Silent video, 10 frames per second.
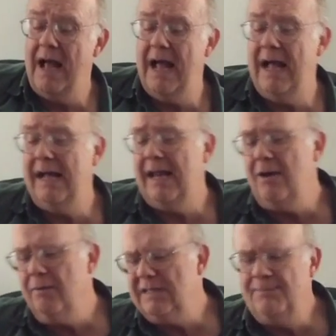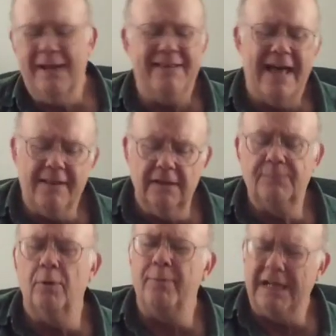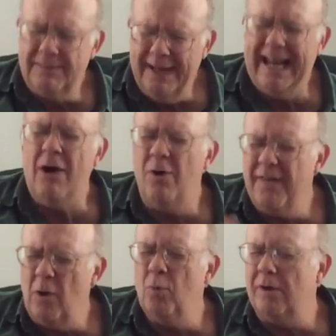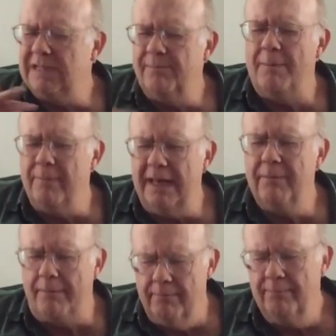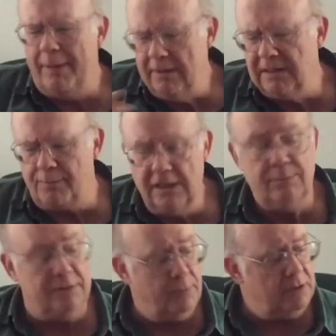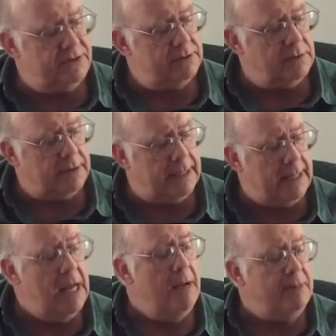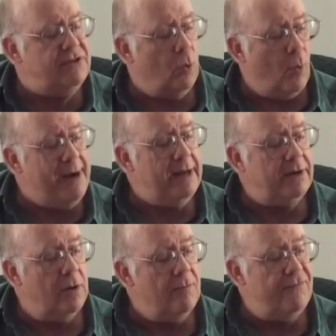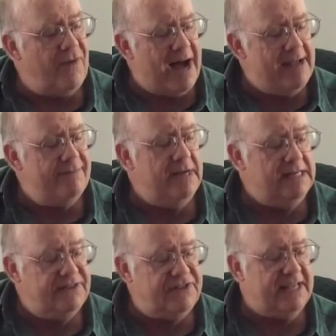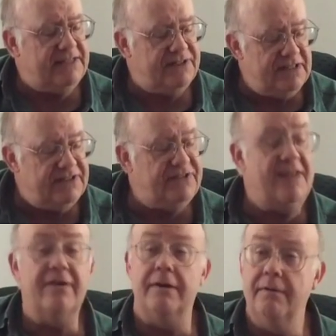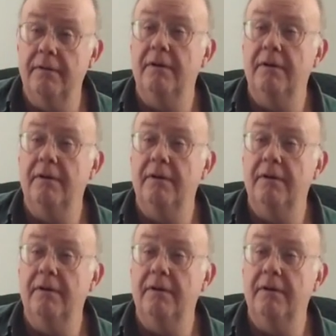And I don't explain that in this book, but I explain how all that works in my music principles books, okay? But so why not go 5, 6, 7?